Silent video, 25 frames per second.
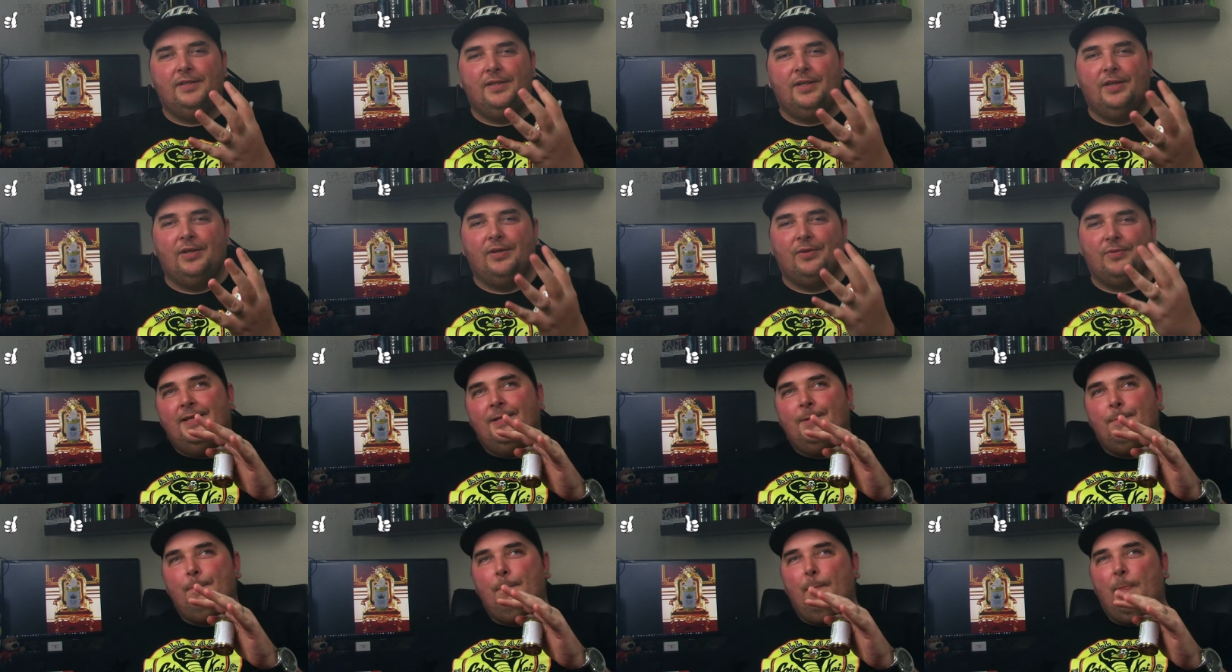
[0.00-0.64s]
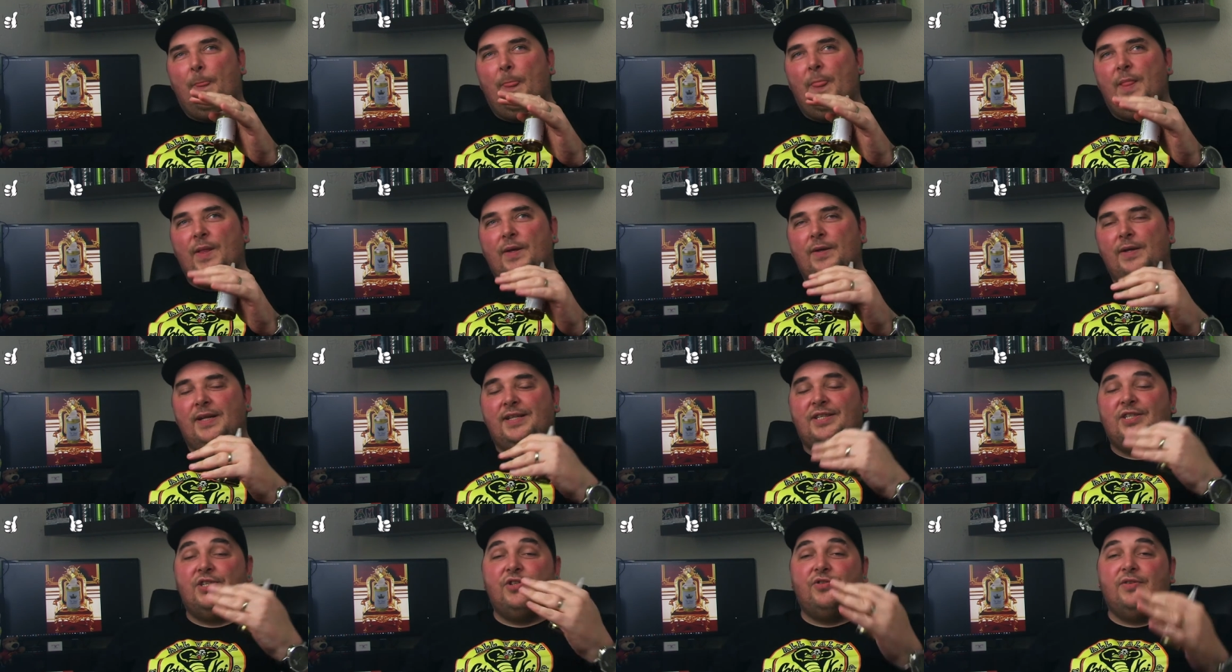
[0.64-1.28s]
You know,
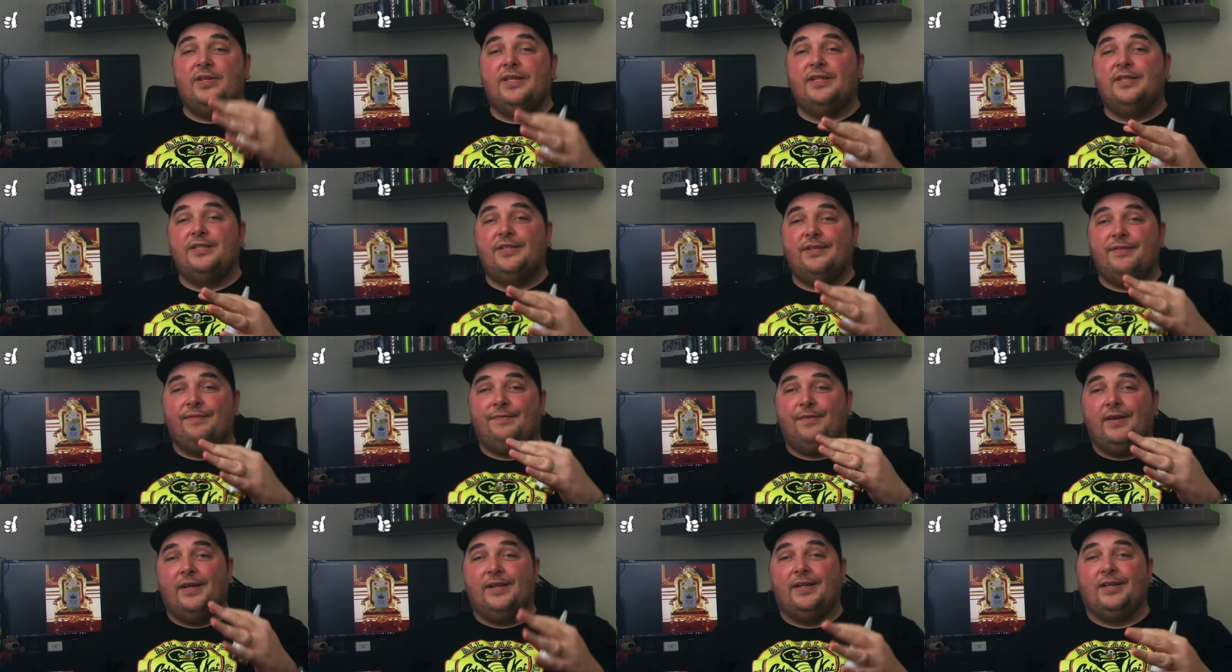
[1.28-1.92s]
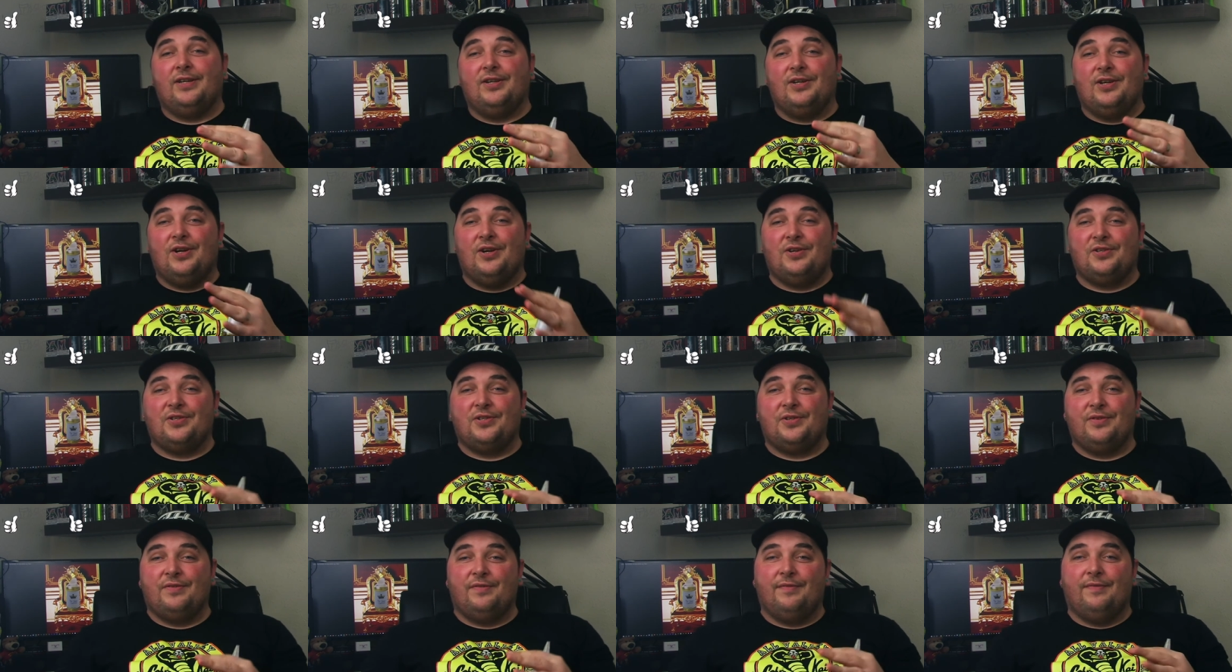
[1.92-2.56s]
it's strange to find a
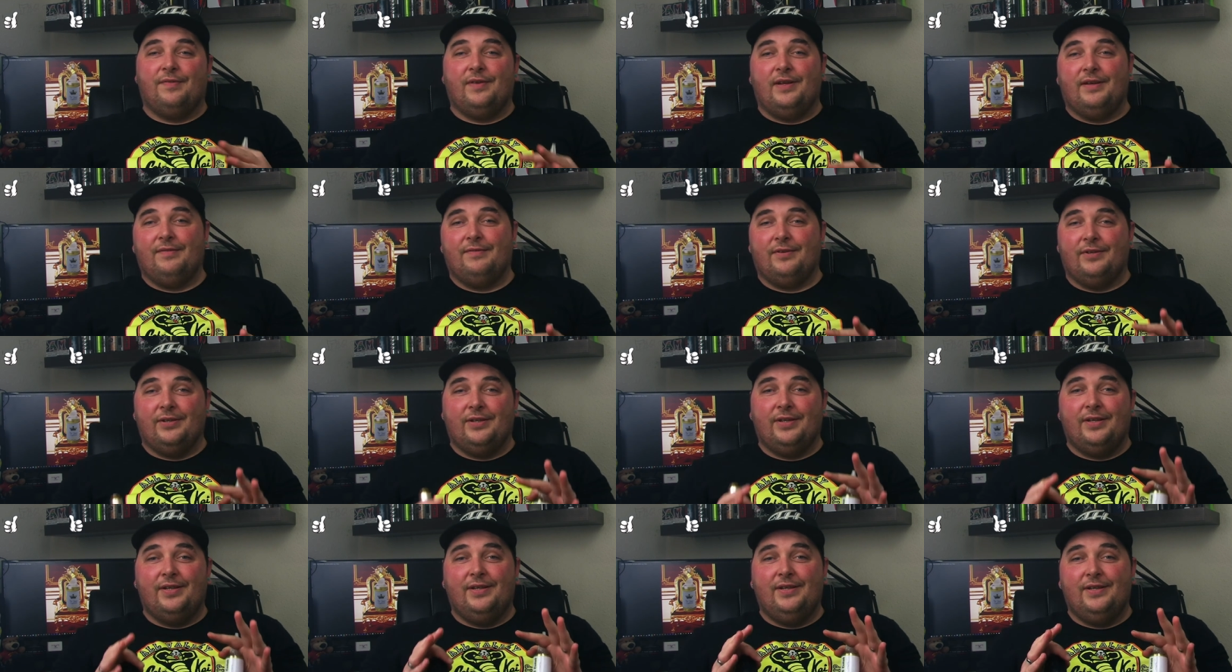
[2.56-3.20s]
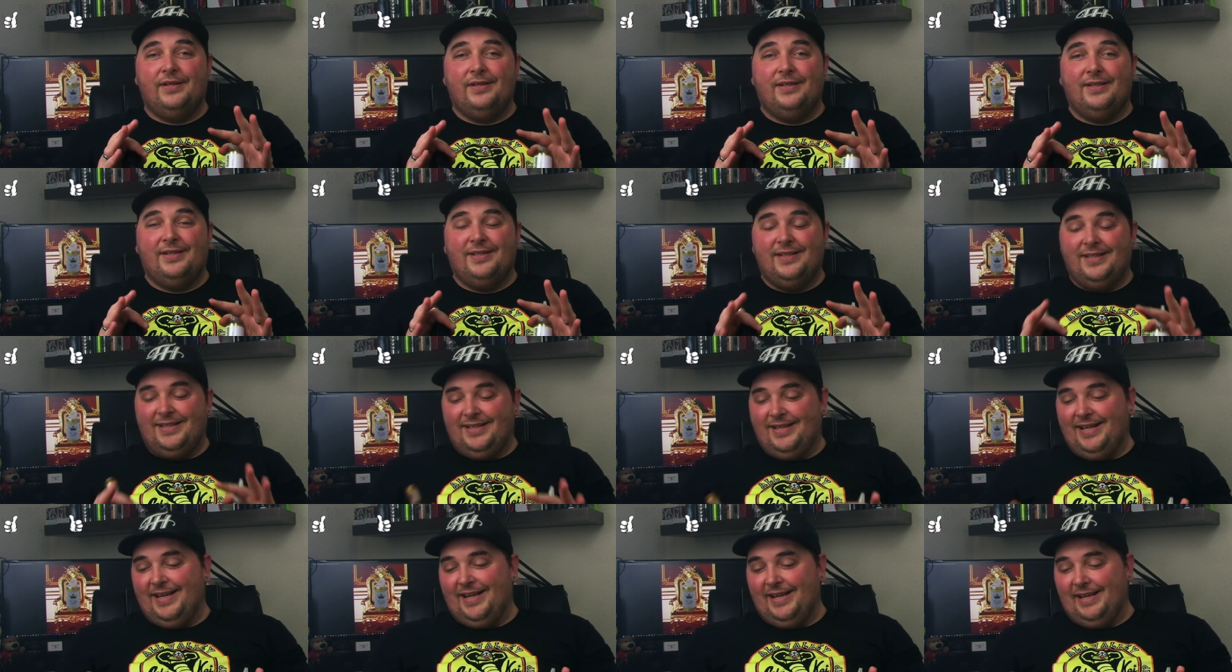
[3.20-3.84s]
custard flavored
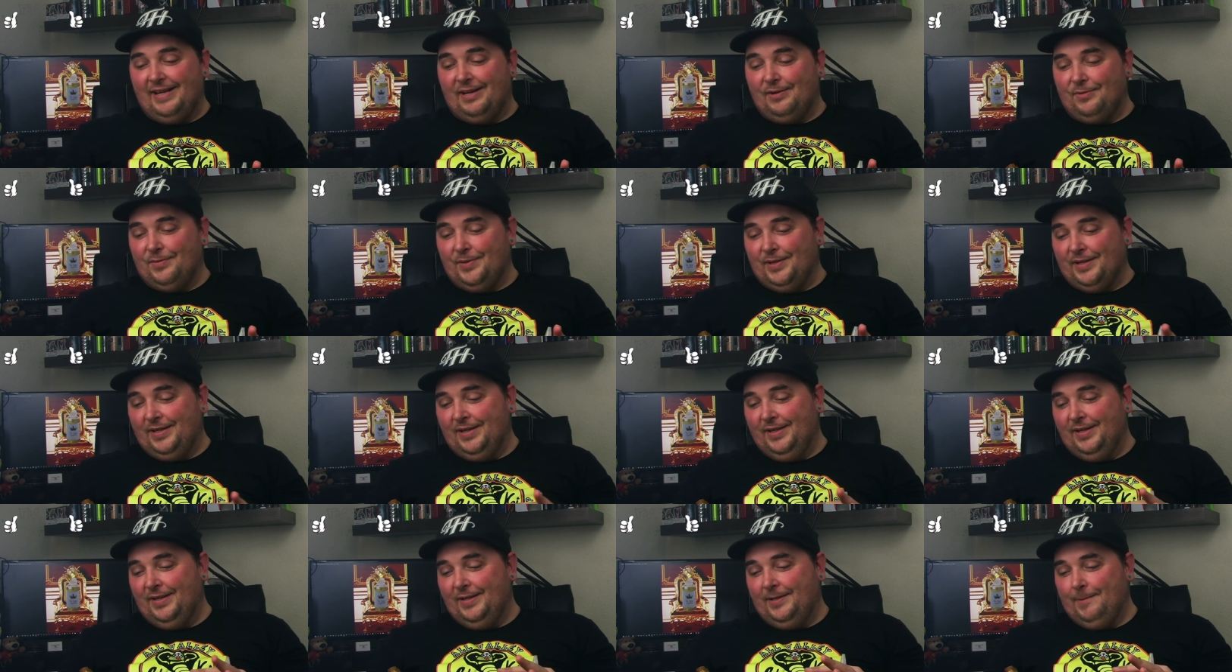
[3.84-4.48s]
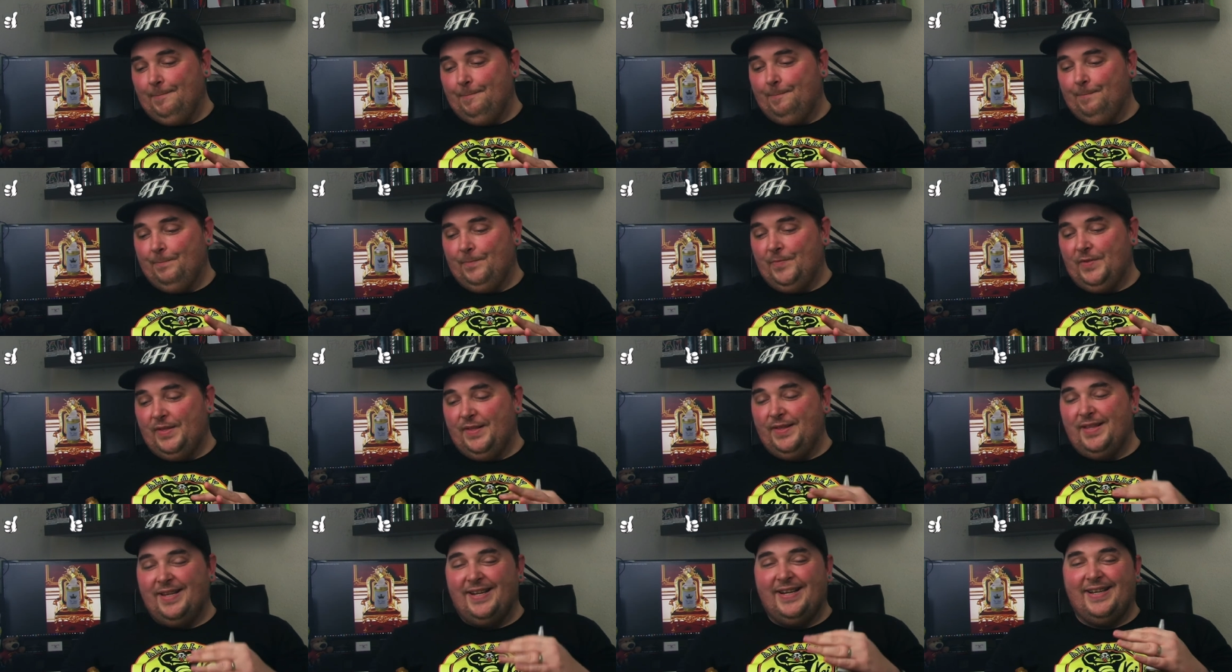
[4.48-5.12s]
e-liquid
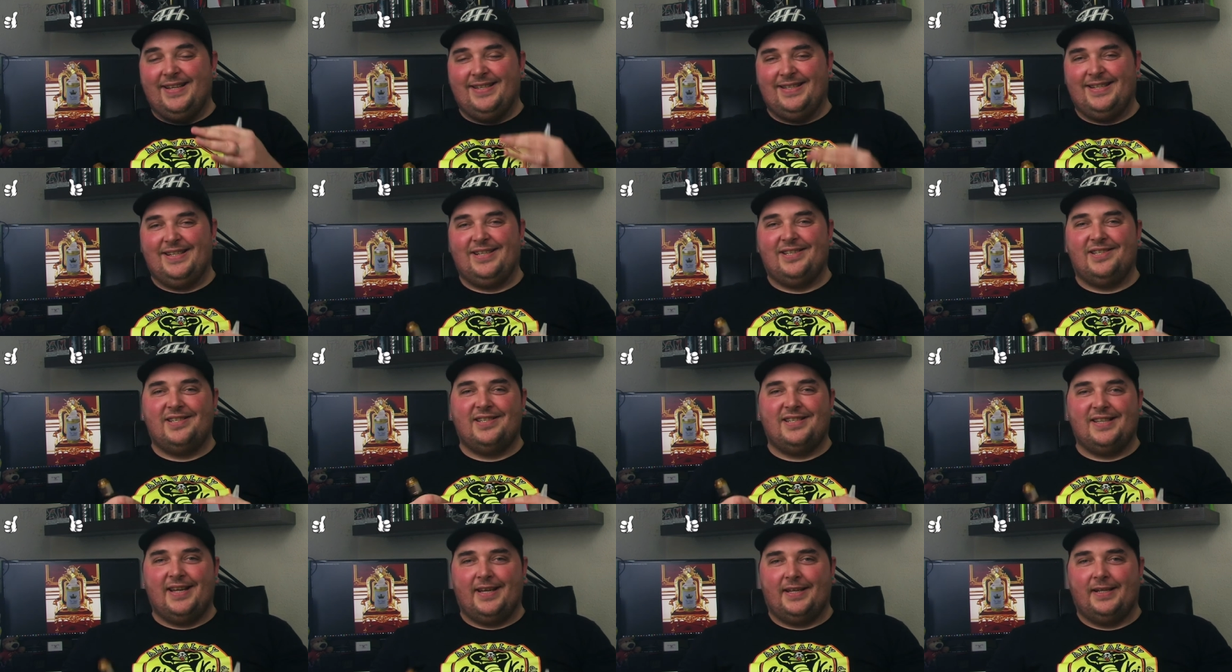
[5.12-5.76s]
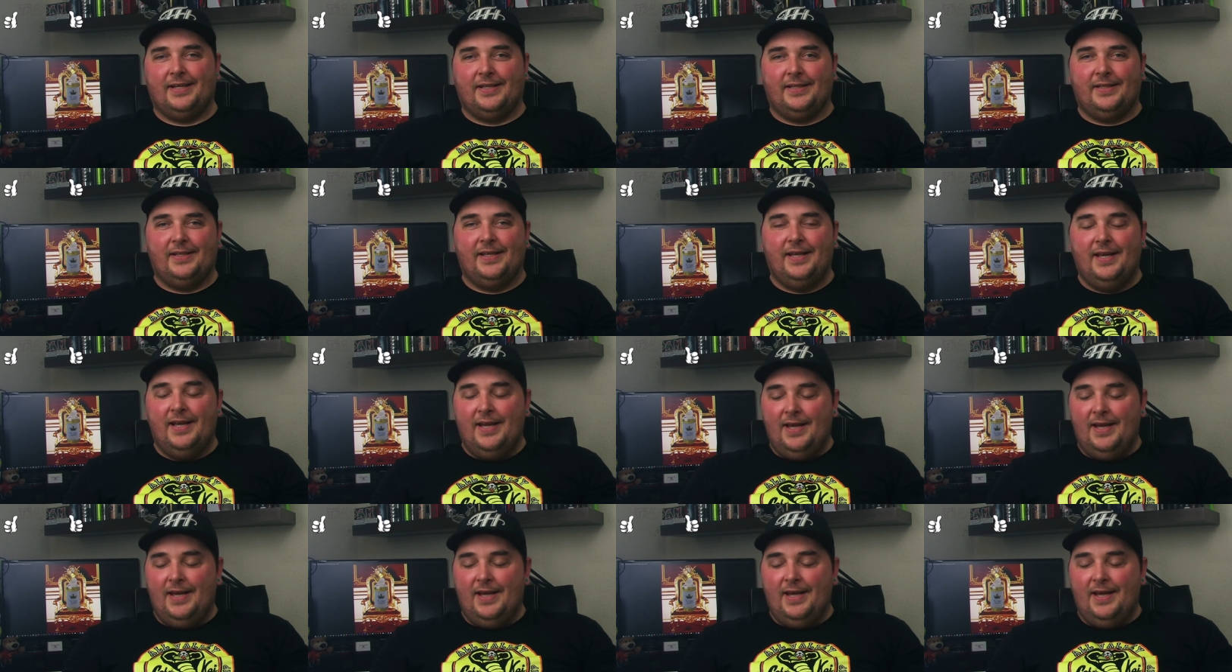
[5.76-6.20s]
that isn't sickening.